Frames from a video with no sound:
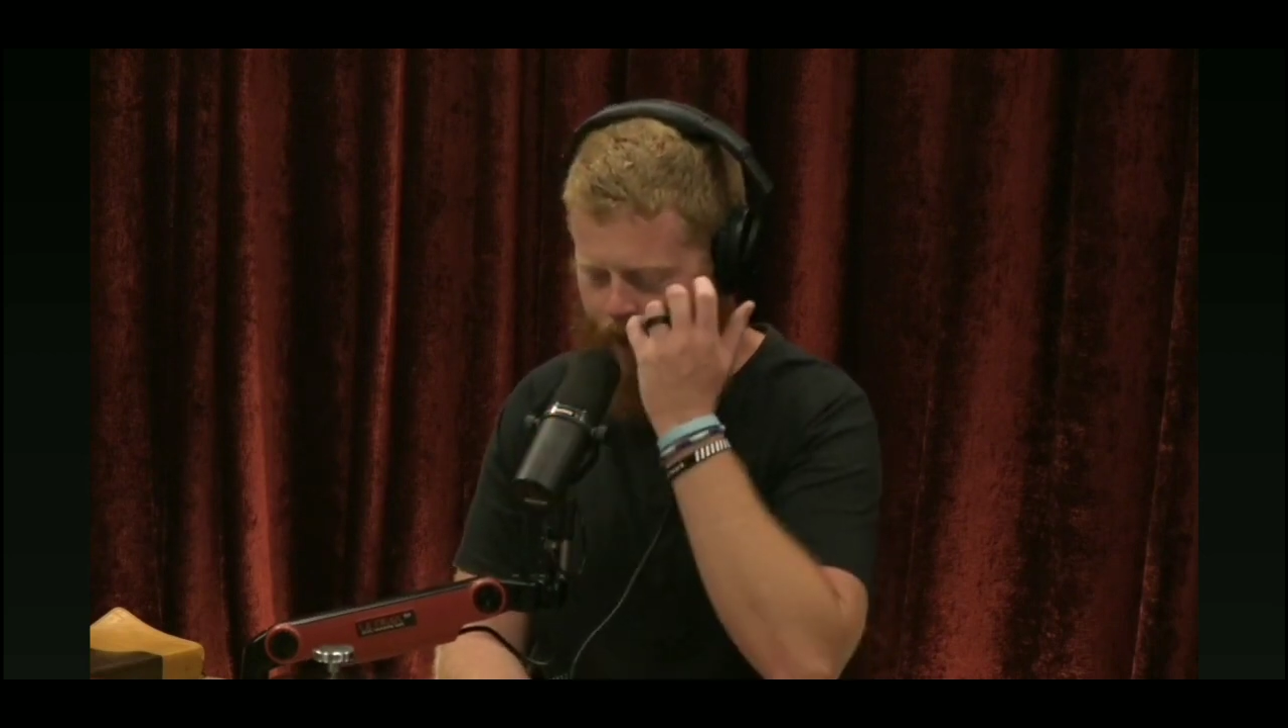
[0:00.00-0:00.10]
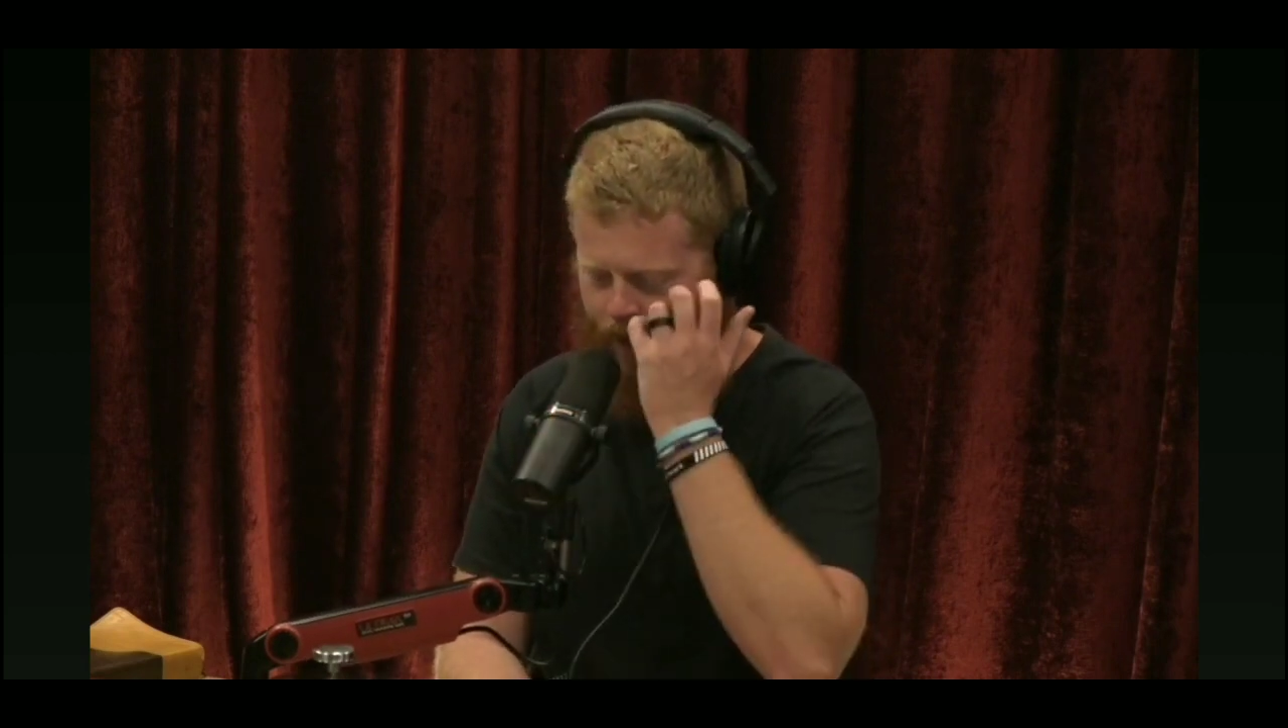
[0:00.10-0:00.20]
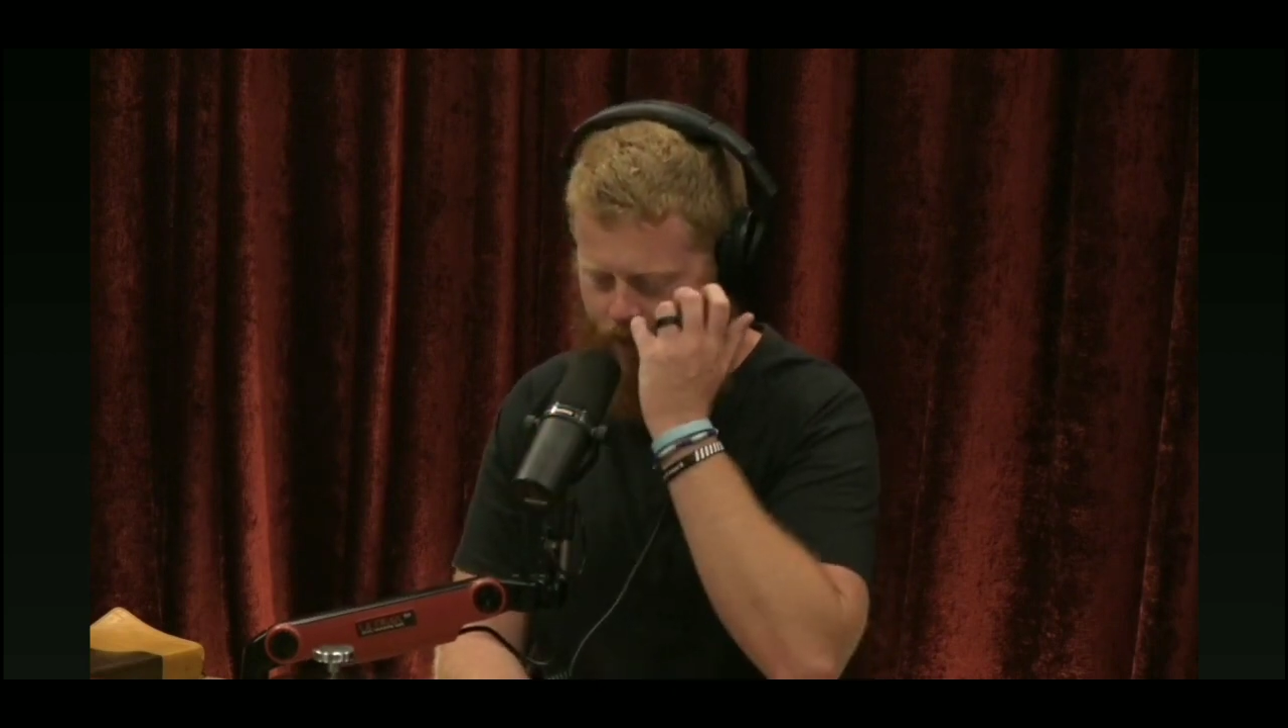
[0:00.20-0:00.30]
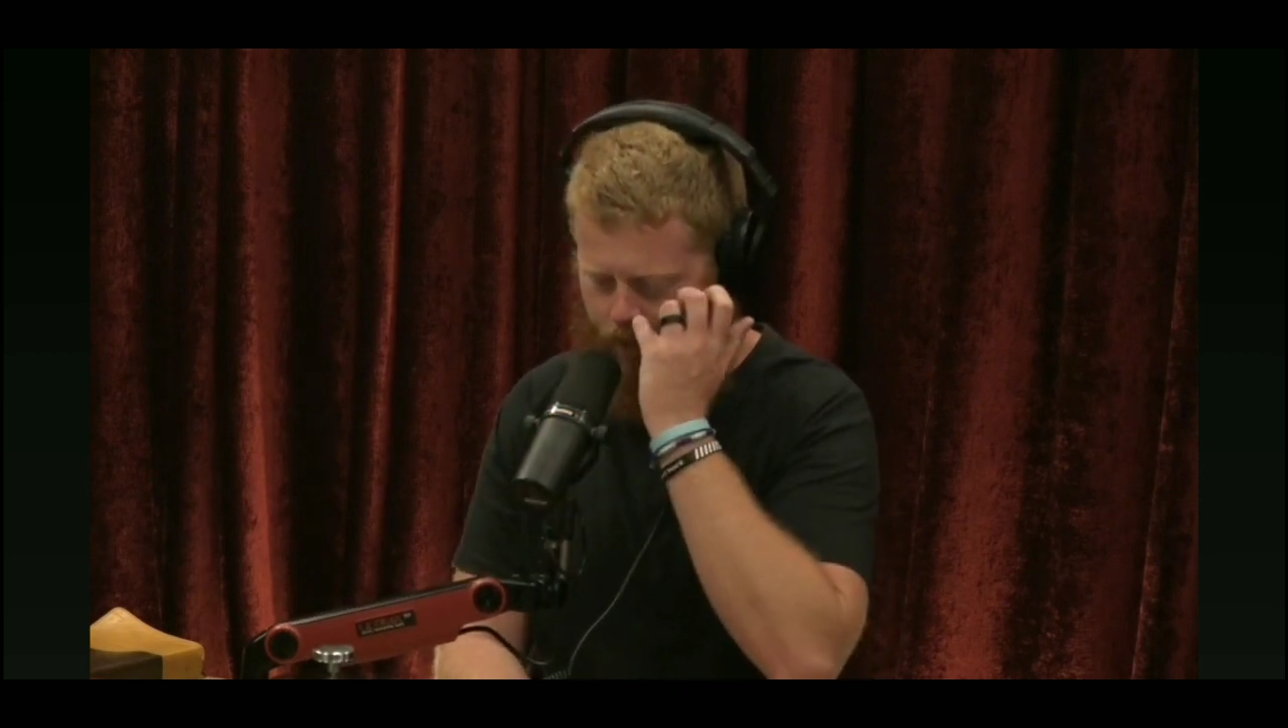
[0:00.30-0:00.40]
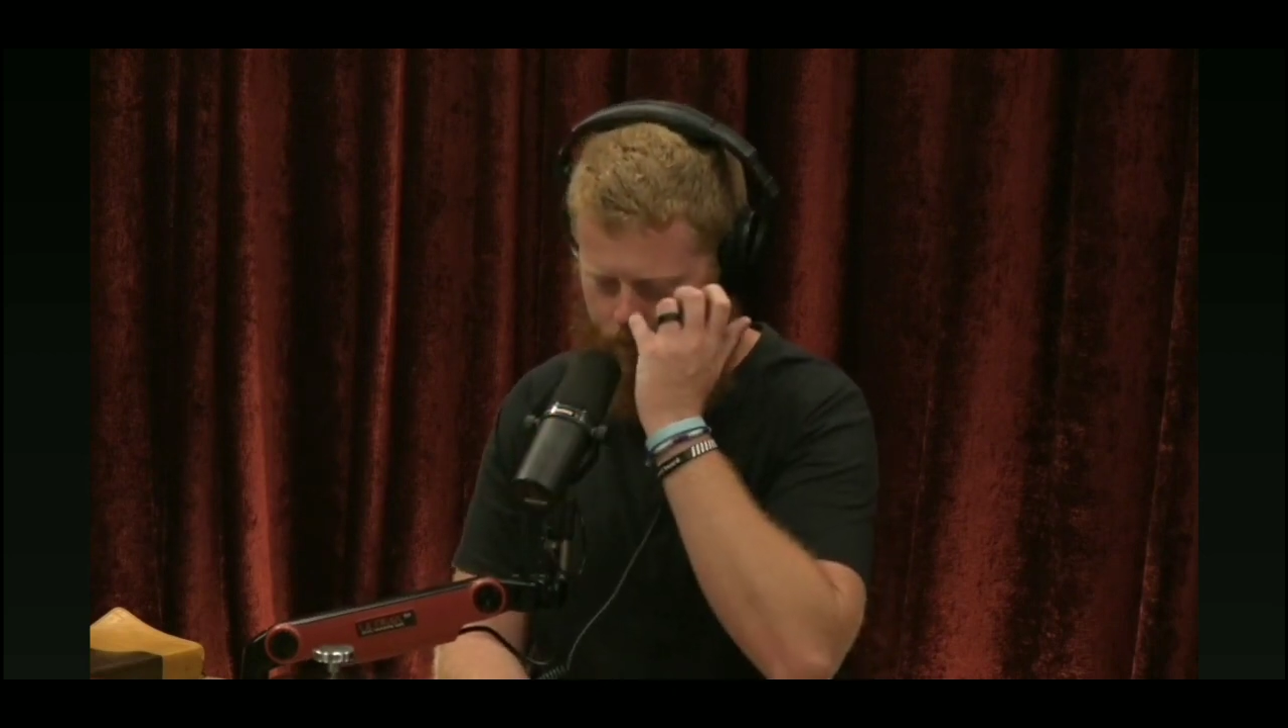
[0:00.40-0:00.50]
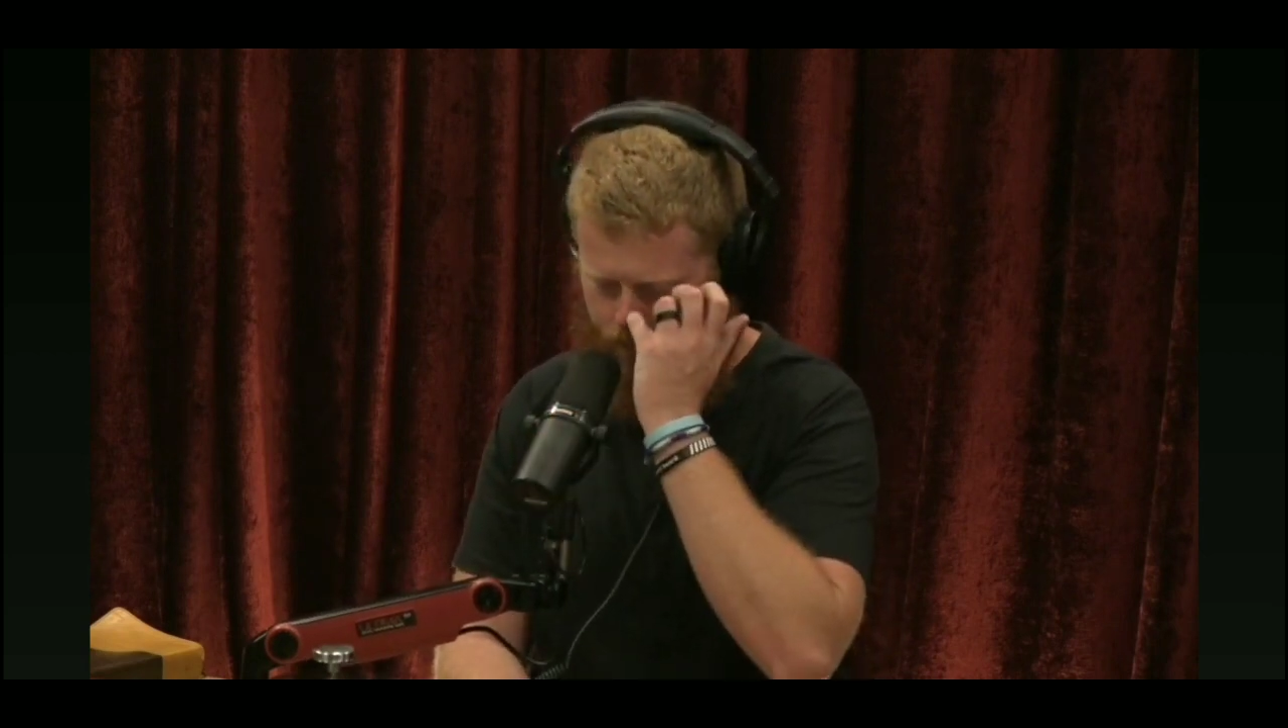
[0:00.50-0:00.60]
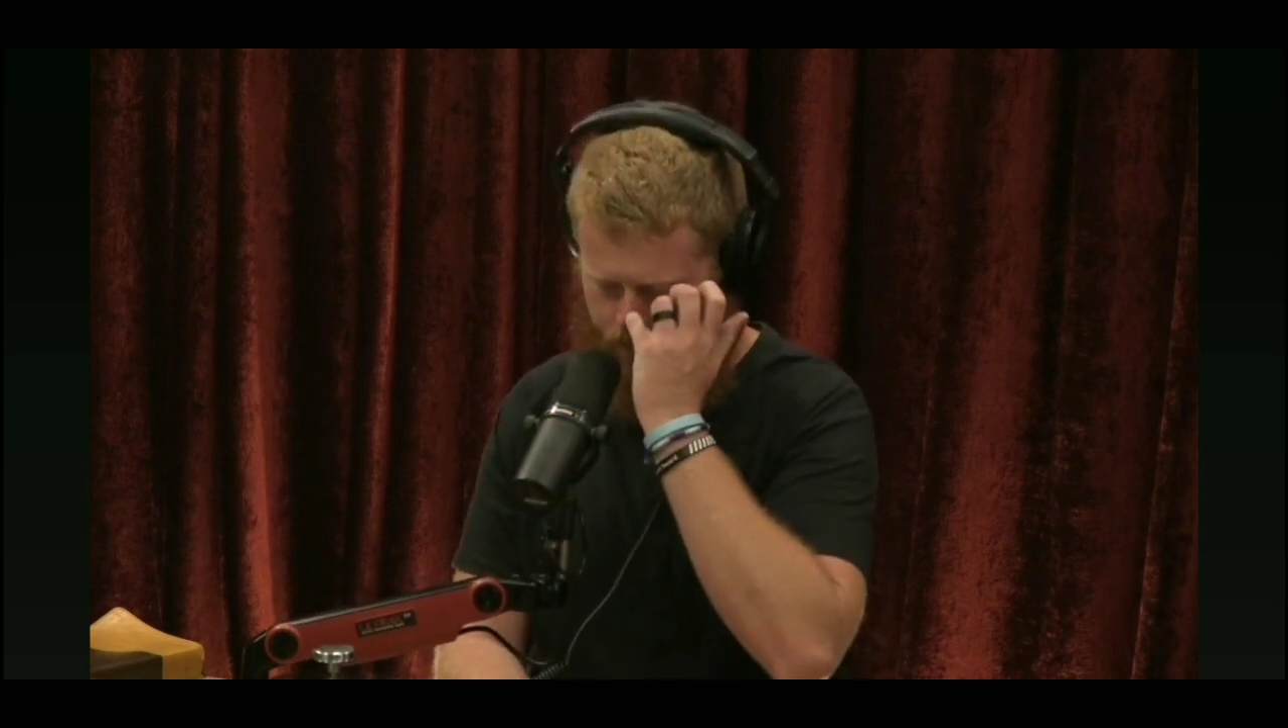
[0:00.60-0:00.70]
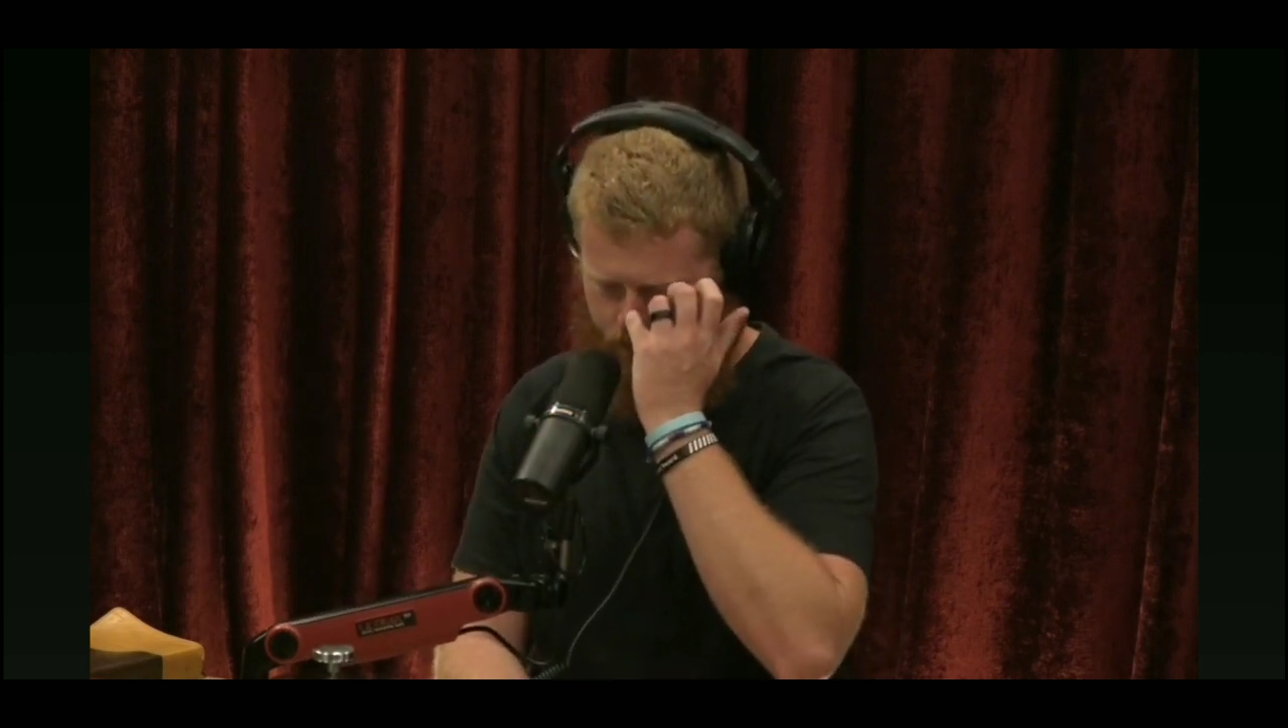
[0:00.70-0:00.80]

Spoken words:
I can.